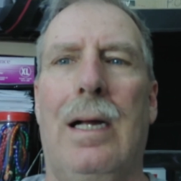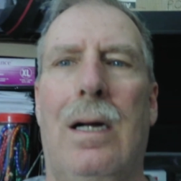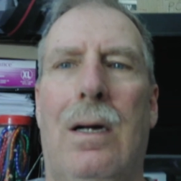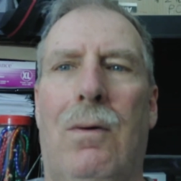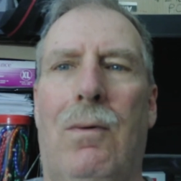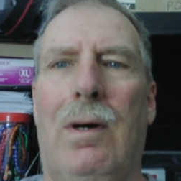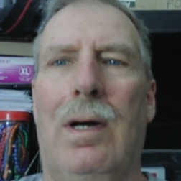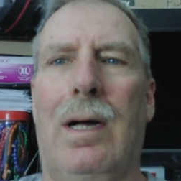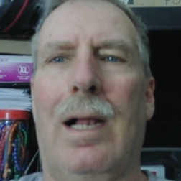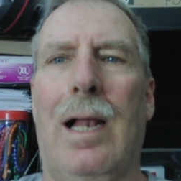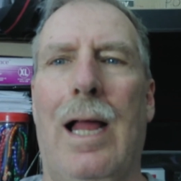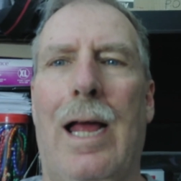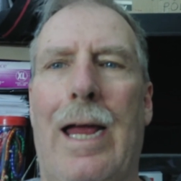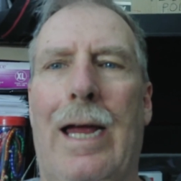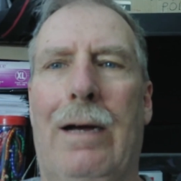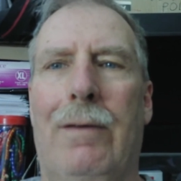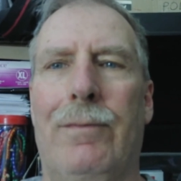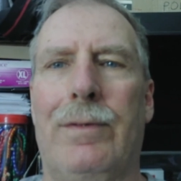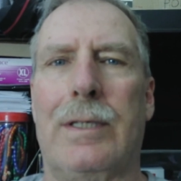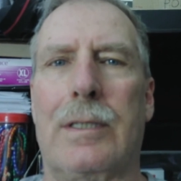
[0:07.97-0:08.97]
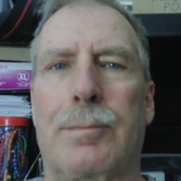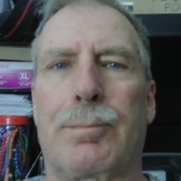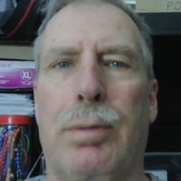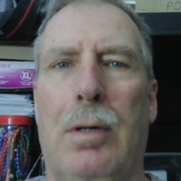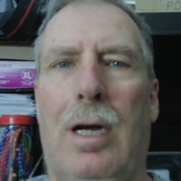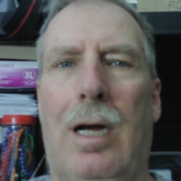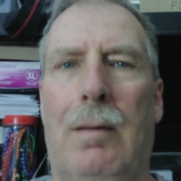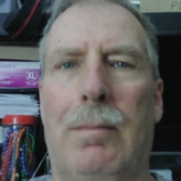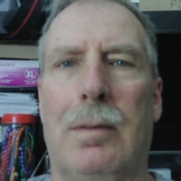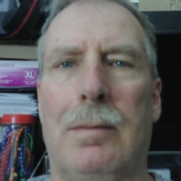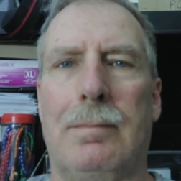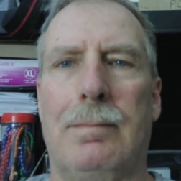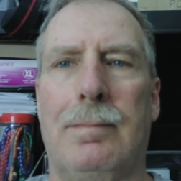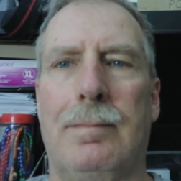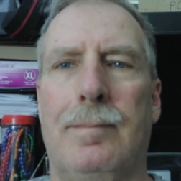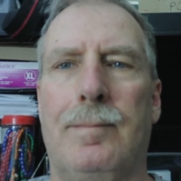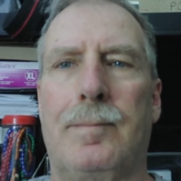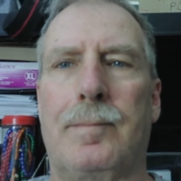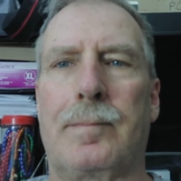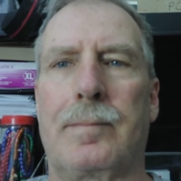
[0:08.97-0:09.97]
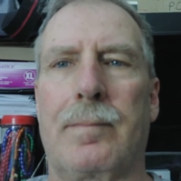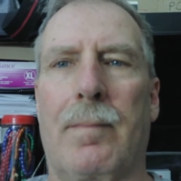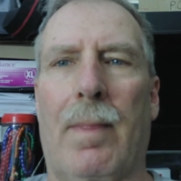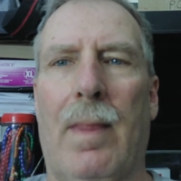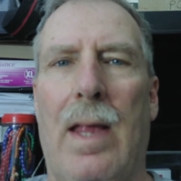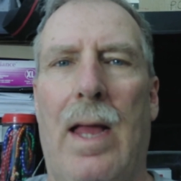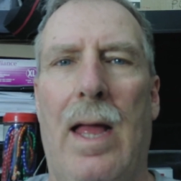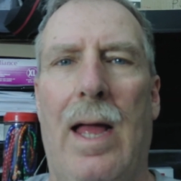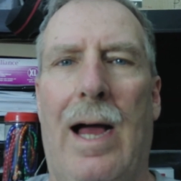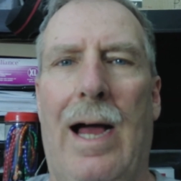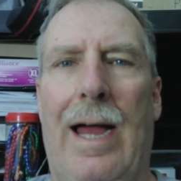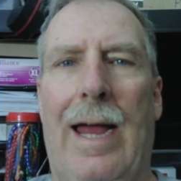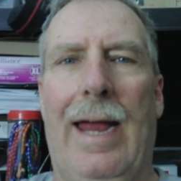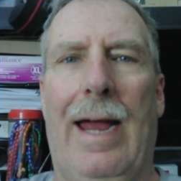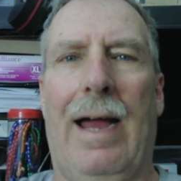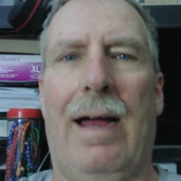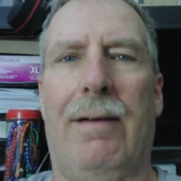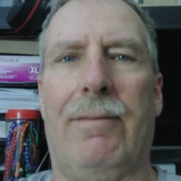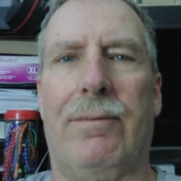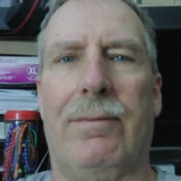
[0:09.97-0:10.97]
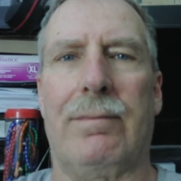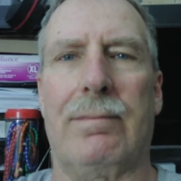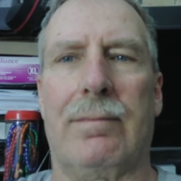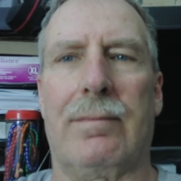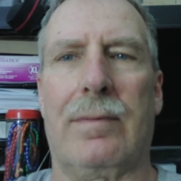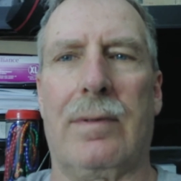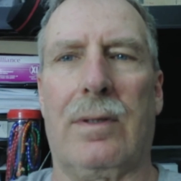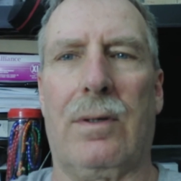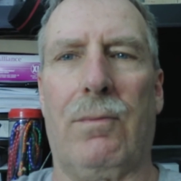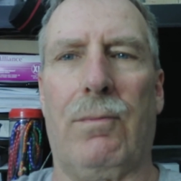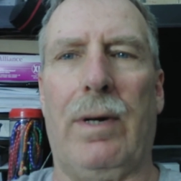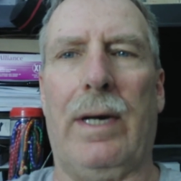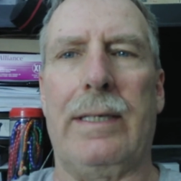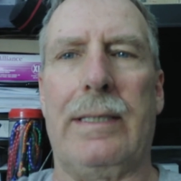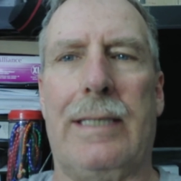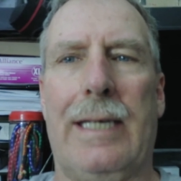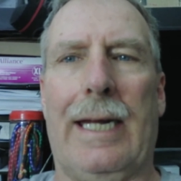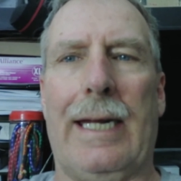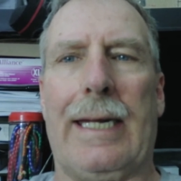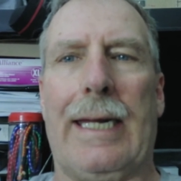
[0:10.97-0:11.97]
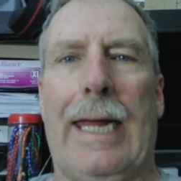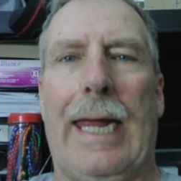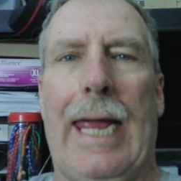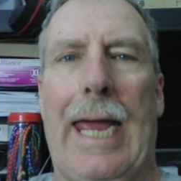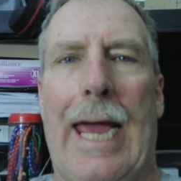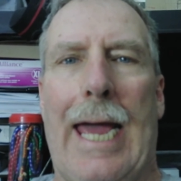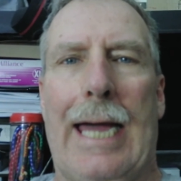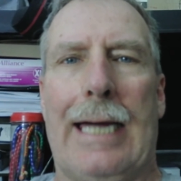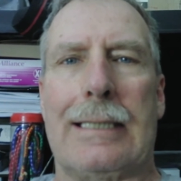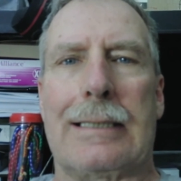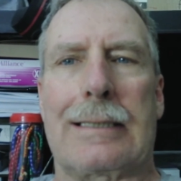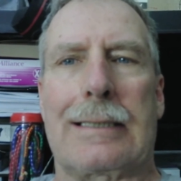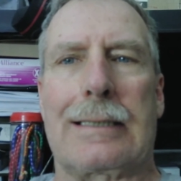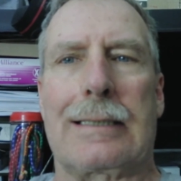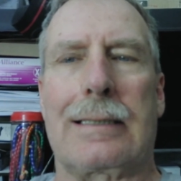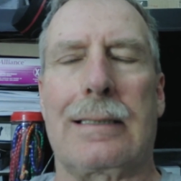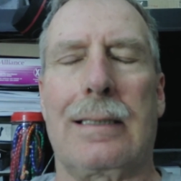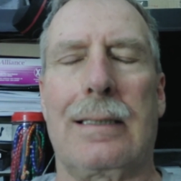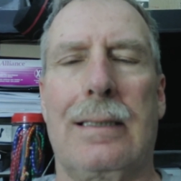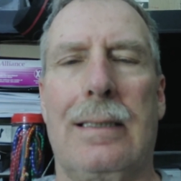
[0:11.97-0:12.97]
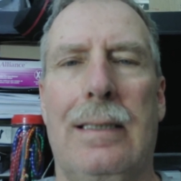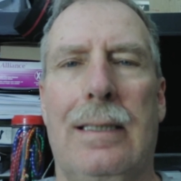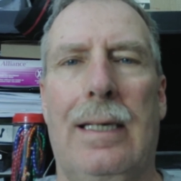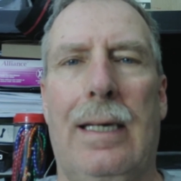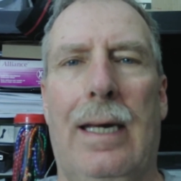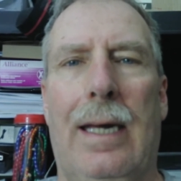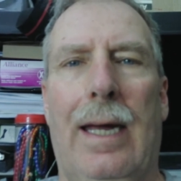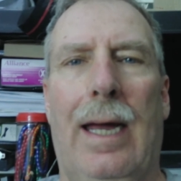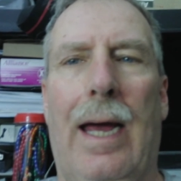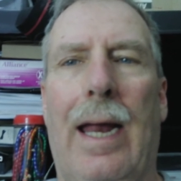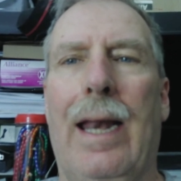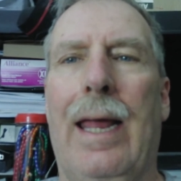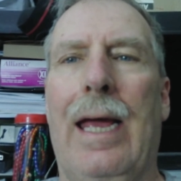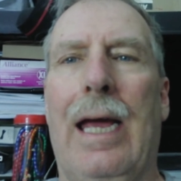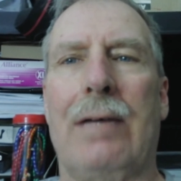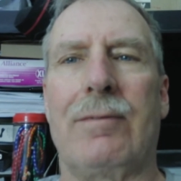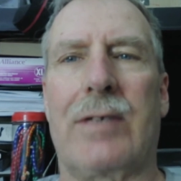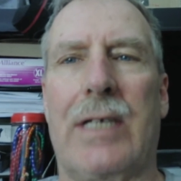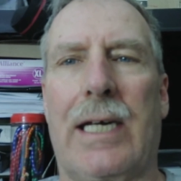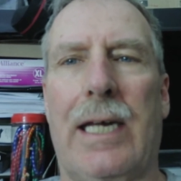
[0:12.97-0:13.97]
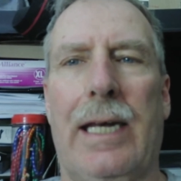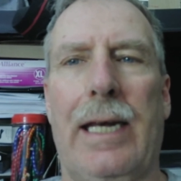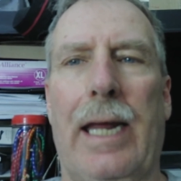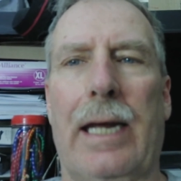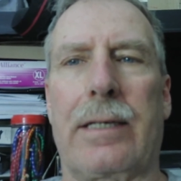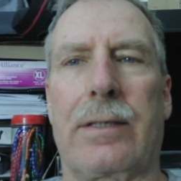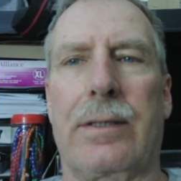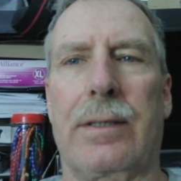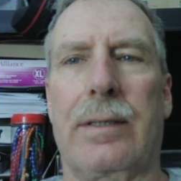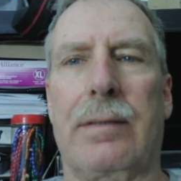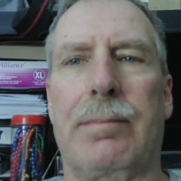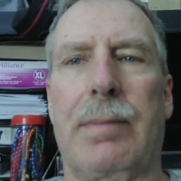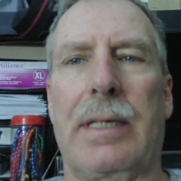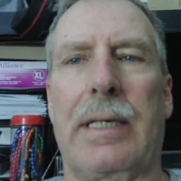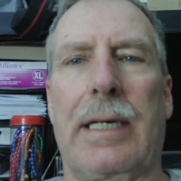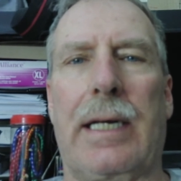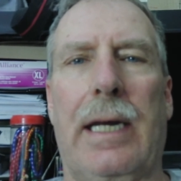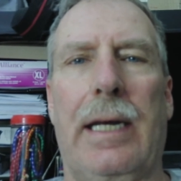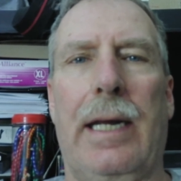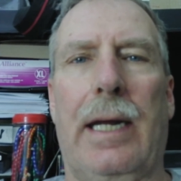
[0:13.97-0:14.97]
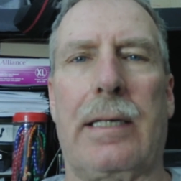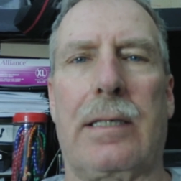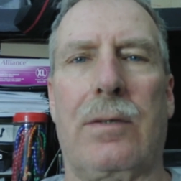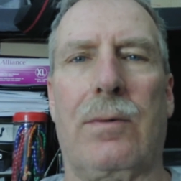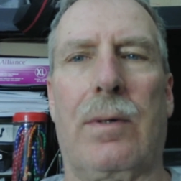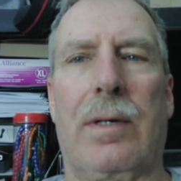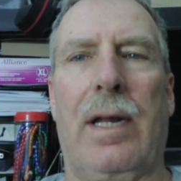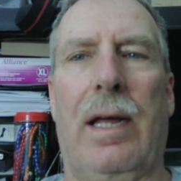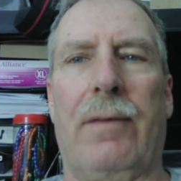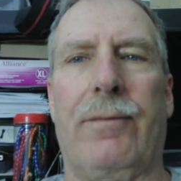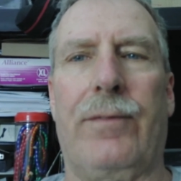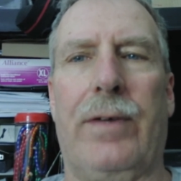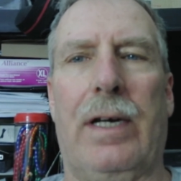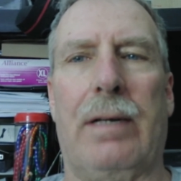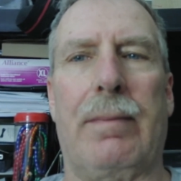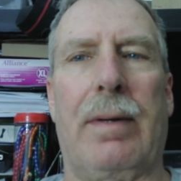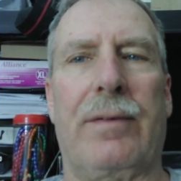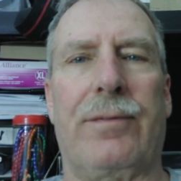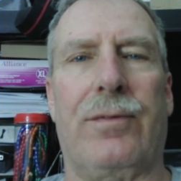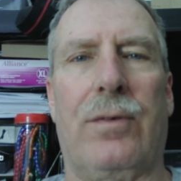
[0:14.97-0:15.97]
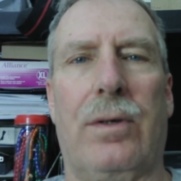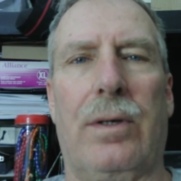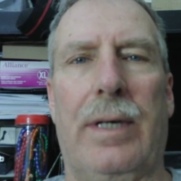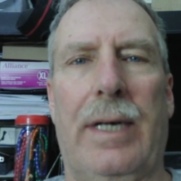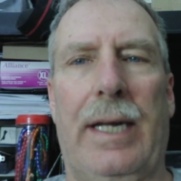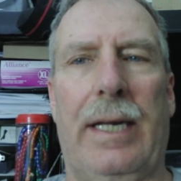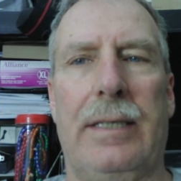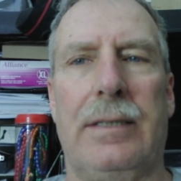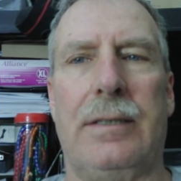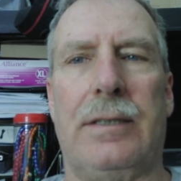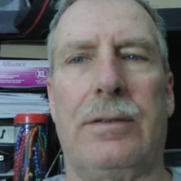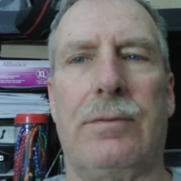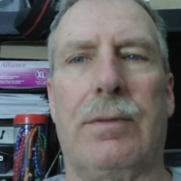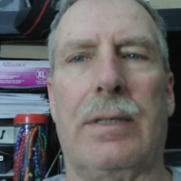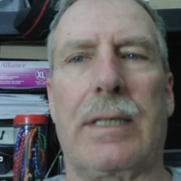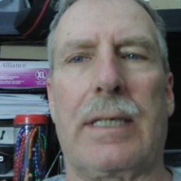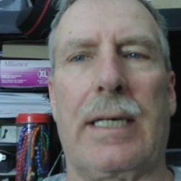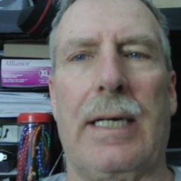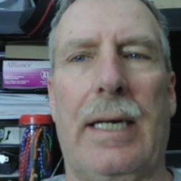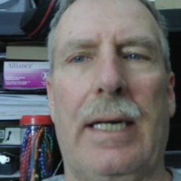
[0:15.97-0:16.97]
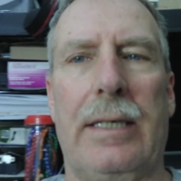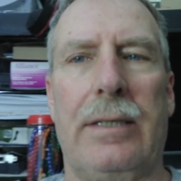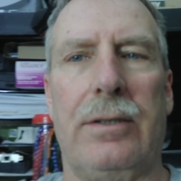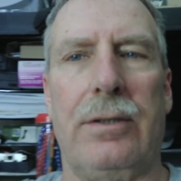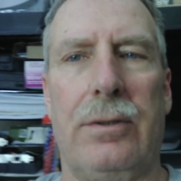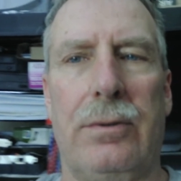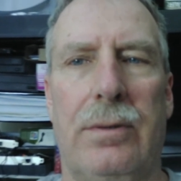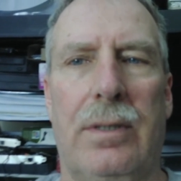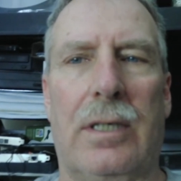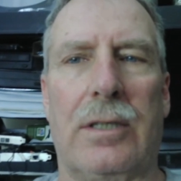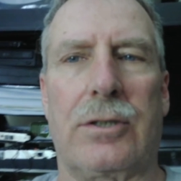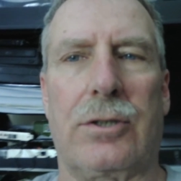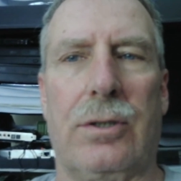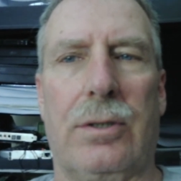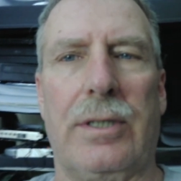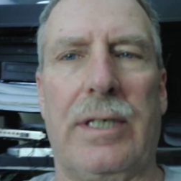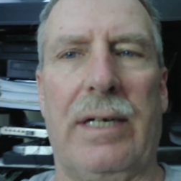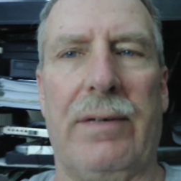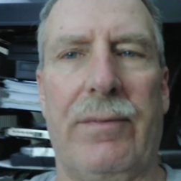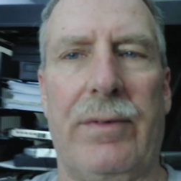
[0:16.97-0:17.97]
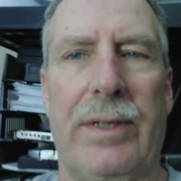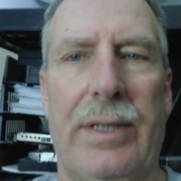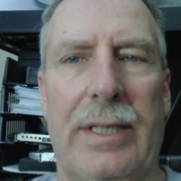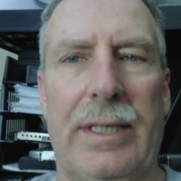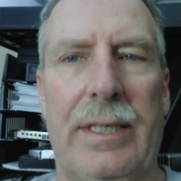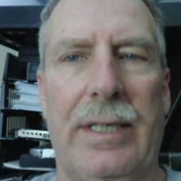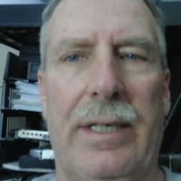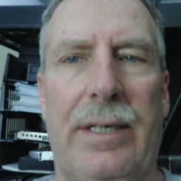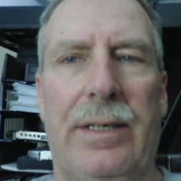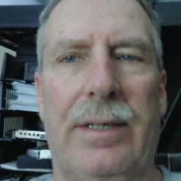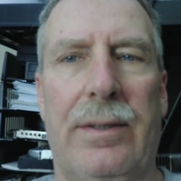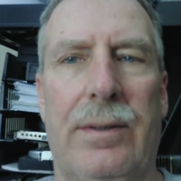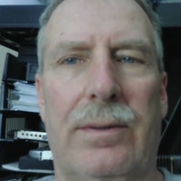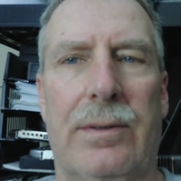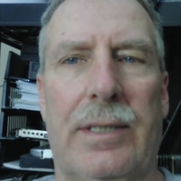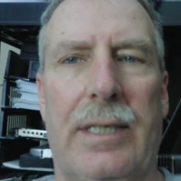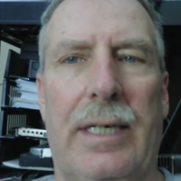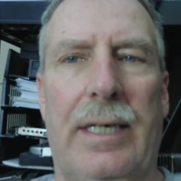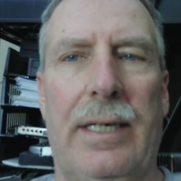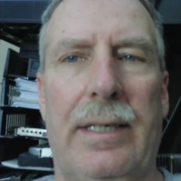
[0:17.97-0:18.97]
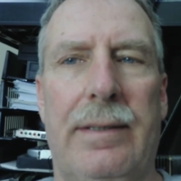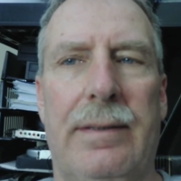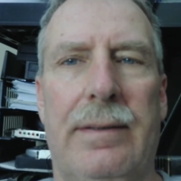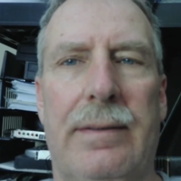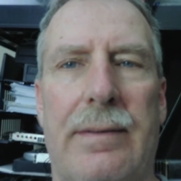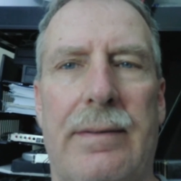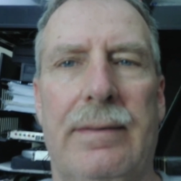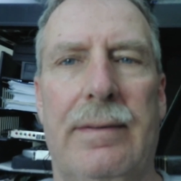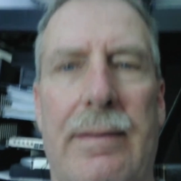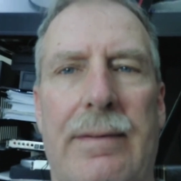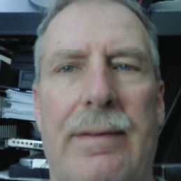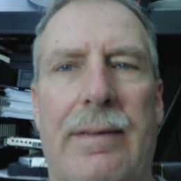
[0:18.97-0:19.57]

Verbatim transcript: Well, I have this problem. I have Red Tek gas, and I have the connector, but the connector will not fit on my Ford Edge. What can I do? I'll show you everything here. Hold on.